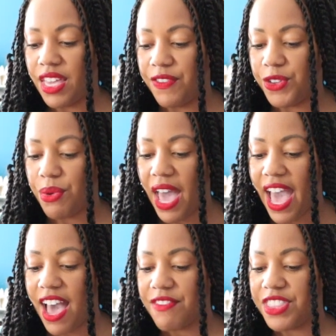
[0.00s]
If you
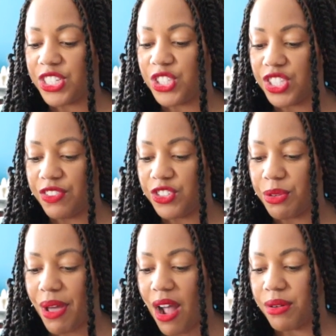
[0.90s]
have the Shift
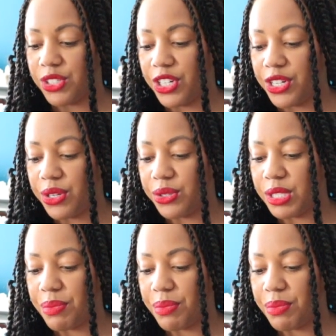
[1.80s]
Your Power journal,